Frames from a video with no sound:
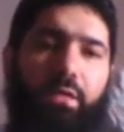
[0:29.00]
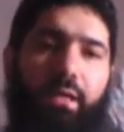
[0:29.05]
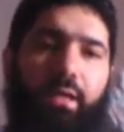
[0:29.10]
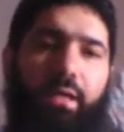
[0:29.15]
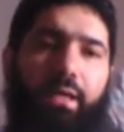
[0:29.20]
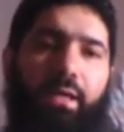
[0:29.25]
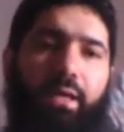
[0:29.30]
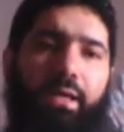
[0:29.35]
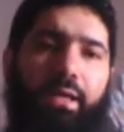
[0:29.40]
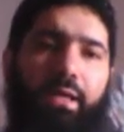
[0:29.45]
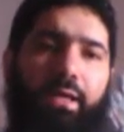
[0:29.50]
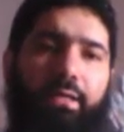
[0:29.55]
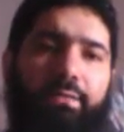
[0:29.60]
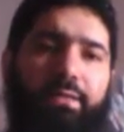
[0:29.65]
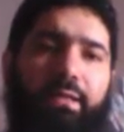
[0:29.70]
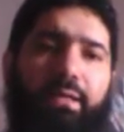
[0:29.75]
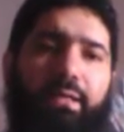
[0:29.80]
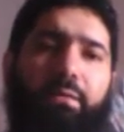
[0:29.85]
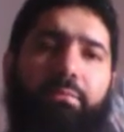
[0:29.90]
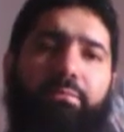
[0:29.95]
and
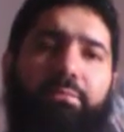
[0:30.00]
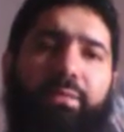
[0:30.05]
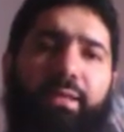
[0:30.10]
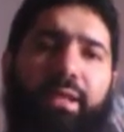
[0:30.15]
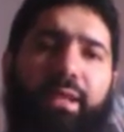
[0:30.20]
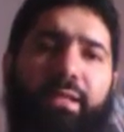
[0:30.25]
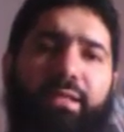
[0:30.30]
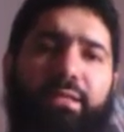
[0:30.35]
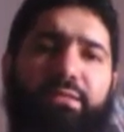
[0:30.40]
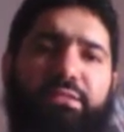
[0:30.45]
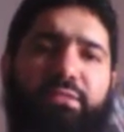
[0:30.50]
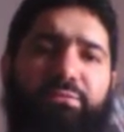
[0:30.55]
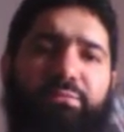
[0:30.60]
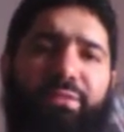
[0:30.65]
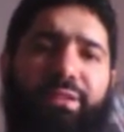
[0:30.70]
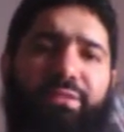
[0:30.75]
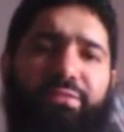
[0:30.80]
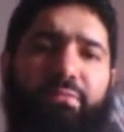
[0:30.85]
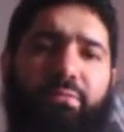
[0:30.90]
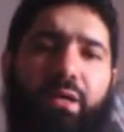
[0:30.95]
the companions of
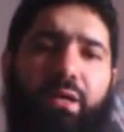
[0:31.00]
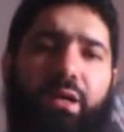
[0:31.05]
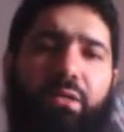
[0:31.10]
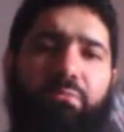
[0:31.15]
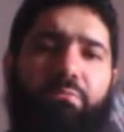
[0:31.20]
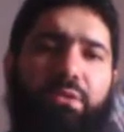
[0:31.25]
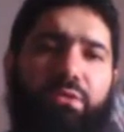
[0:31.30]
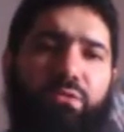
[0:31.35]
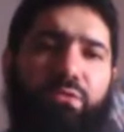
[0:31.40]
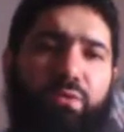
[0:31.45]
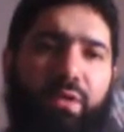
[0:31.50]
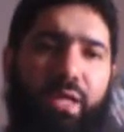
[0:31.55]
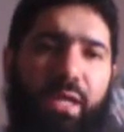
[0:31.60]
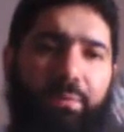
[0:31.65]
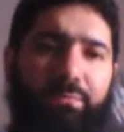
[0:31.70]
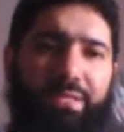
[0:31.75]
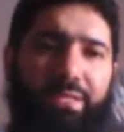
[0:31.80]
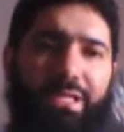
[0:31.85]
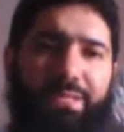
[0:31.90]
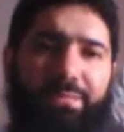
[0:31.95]
Prophet Muhammad
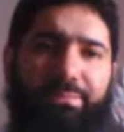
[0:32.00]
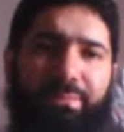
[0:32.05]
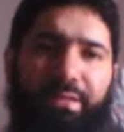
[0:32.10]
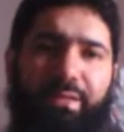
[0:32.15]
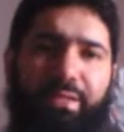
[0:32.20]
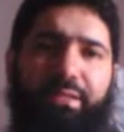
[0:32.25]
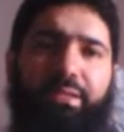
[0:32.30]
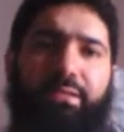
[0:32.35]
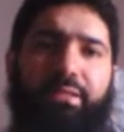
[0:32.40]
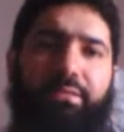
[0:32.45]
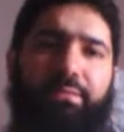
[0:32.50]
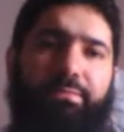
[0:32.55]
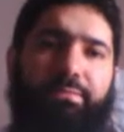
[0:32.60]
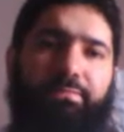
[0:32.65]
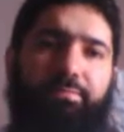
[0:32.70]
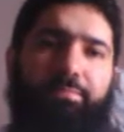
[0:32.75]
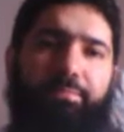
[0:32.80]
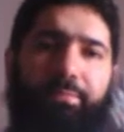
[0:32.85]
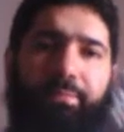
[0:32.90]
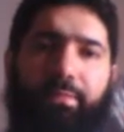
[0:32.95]
grabbed that pagan
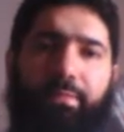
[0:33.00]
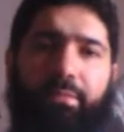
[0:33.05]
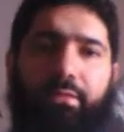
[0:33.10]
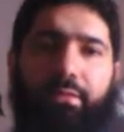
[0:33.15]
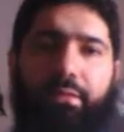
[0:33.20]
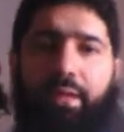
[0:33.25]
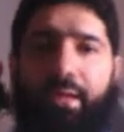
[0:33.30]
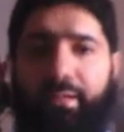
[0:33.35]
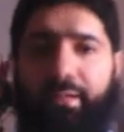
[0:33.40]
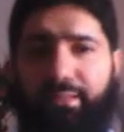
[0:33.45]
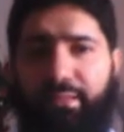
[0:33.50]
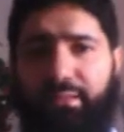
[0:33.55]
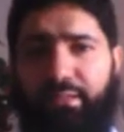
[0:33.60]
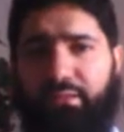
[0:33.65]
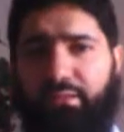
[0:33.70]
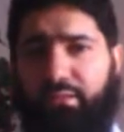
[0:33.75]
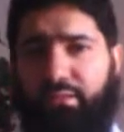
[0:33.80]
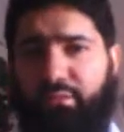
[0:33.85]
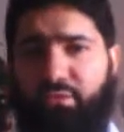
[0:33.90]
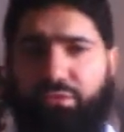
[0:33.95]
and
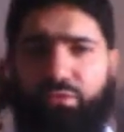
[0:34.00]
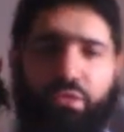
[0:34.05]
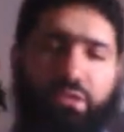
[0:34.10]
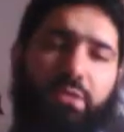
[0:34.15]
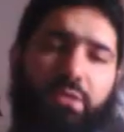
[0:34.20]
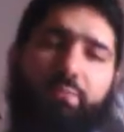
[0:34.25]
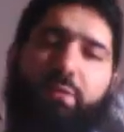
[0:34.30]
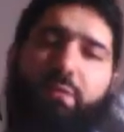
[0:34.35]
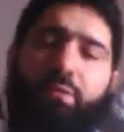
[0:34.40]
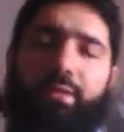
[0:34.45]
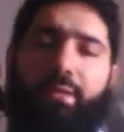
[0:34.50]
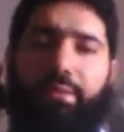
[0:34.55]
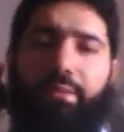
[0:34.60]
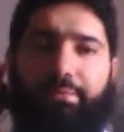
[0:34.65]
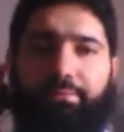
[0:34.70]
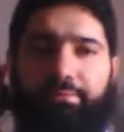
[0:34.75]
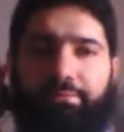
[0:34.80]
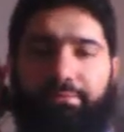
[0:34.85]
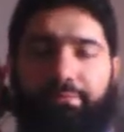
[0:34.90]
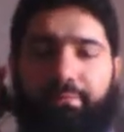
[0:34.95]
they took him away.
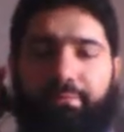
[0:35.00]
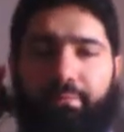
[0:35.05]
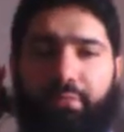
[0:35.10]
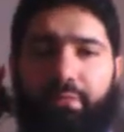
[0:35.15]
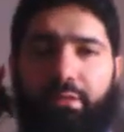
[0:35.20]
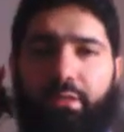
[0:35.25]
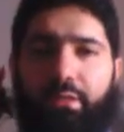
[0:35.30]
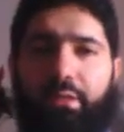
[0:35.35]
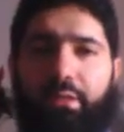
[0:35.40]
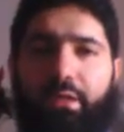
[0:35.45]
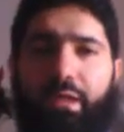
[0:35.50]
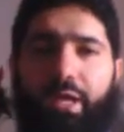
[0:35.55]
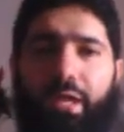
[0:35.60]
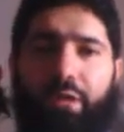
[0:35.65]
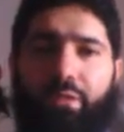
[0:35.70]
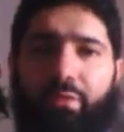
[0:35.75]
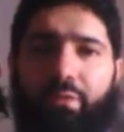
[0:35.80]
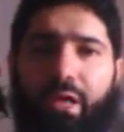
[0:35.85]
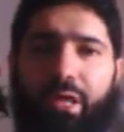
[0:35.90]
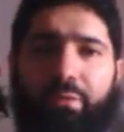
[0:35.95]

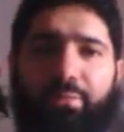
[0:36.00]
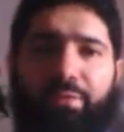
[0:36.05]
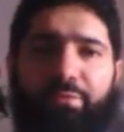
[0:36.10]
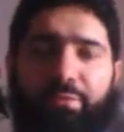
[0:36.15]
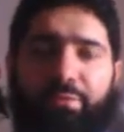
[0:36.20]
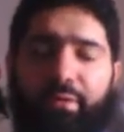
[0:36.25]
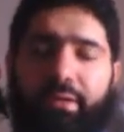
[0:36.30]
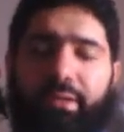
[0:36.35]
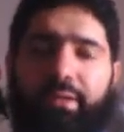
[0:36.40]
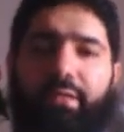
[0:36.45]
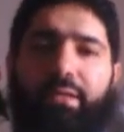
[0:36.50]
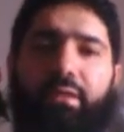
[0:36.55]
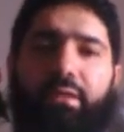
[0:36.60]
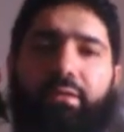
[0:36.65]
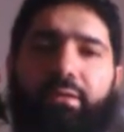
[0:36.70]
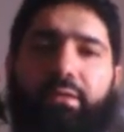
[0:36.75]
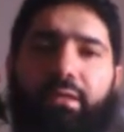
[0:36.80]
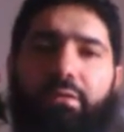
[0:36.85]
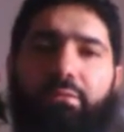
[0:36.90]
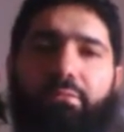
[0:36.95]
And right before they
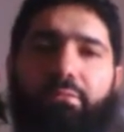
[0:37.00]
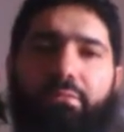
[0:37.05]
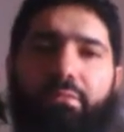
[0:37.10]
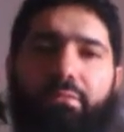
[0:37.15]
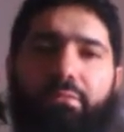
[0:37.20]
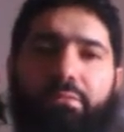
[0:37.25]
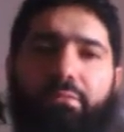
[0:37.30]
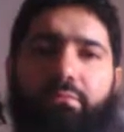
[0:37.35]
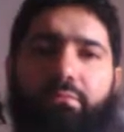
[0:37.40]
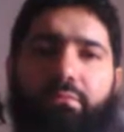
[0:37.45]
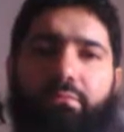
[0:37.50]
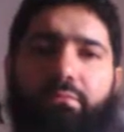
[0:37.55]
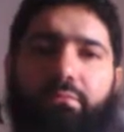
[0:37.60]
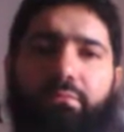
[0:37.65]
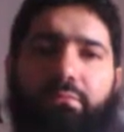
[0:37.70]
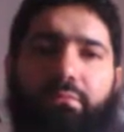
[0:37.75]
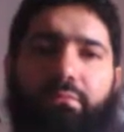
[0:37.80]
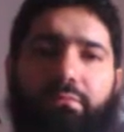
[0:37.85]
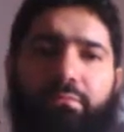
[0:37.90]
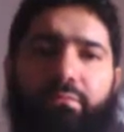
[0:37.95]
killed him,
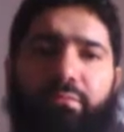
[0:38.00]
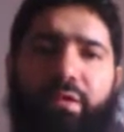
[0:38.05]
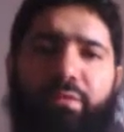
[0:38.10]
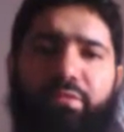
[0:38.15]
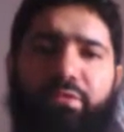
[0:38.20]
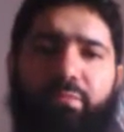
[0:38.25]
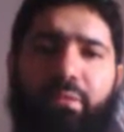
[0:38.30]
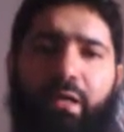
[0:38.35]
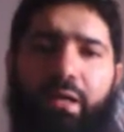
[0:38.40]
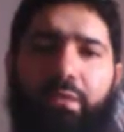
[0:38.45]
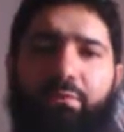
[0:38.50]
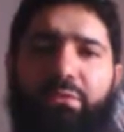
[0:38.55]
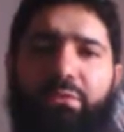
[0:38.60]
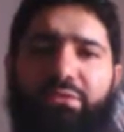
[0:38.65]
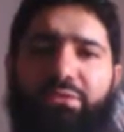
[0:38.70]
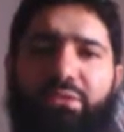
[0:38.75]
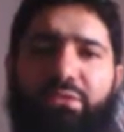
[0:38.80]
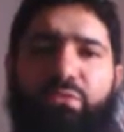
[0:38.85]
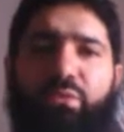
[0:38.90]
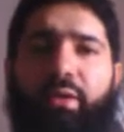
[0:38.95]
Prophet Muhammad
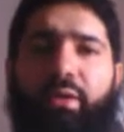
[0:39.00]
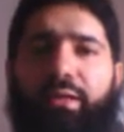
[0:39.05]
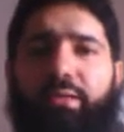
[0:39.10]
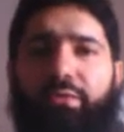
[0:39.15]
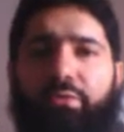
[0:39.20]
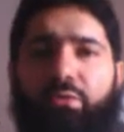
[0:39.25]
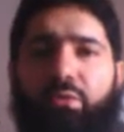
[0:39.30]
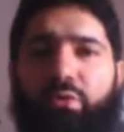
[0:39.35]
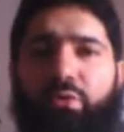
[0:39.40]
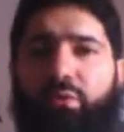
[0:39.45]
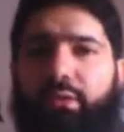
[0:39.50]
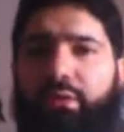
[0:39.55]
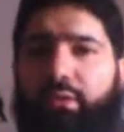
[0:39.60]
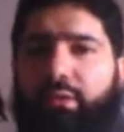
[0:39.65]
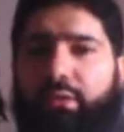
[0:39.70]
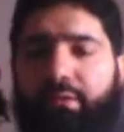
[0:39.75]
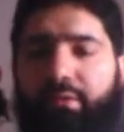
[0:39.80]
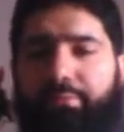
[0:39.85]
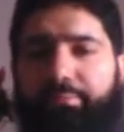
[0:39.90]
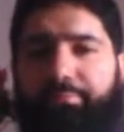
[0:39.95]
said, wait, don't
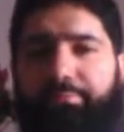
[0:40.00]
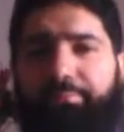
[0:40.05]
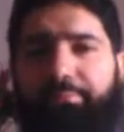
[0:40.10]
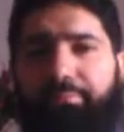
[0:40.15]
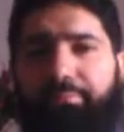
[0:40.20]
kill him.